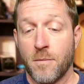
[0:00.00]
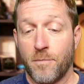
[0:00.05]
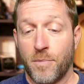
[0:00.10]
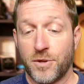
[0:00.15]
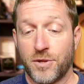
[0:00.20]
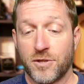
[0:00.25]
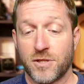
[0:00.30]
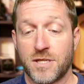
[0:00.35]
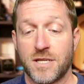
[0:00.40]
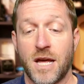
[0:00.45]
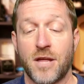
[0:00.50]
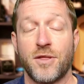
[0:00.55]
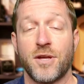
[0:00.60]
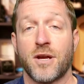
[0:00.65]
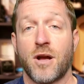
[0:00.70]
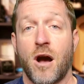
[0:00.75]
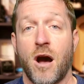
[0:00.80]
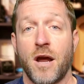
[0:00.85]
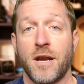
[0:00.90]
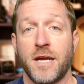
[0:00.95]
but there's
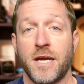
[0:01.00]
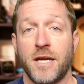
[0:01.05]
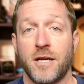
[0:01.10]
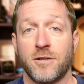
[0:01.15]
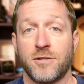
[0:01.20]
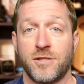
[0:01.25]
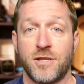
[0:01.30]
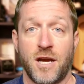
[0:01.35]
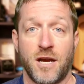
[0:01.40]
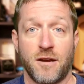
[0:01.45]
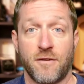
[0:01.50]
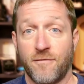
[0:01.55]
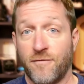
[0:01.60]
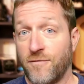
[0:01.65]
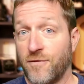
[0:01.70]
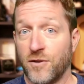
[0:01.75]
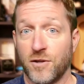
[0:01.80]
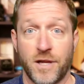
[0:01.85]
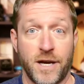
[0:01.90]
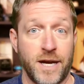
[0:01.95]
nothing on here saying
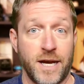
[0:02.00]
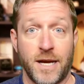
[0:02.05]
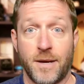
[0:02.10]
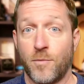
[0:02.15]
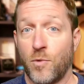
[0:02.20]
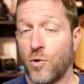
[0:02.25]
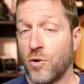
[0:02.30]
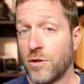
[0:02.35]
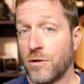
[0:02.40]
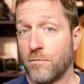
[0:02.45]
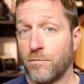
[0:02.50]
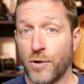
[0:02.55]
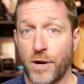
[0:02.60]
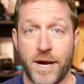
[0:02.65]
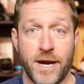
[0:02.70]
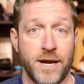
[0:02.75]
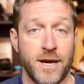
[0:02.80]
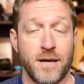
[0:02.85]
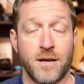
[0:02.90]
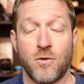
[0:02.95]
Fullaim or the
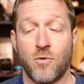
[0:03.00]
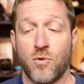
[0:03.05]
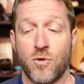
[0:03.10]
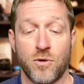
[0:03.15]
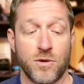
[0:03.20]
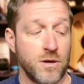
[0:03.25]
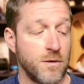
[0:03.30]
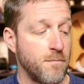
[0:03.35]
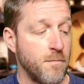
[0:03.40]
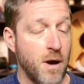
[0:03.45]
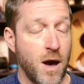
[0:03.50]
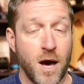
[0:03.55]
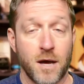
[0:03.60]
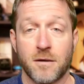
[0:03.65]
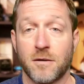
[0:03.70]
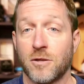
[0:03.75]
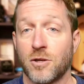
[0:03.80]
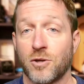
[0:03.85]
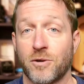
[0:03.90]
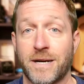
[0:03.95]
brand or the
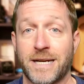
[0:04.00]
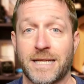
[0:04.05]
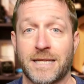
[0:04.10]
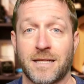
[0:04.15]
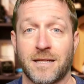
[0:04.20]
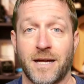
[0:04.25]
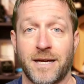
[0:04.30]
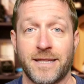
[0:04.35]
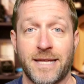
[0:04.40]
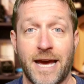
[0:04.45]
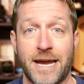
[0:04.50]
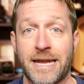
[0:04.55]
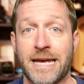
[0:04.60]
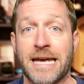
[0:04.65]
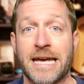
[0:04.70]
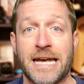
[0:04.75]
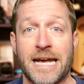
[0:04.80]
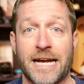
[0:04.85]
model or anything like that.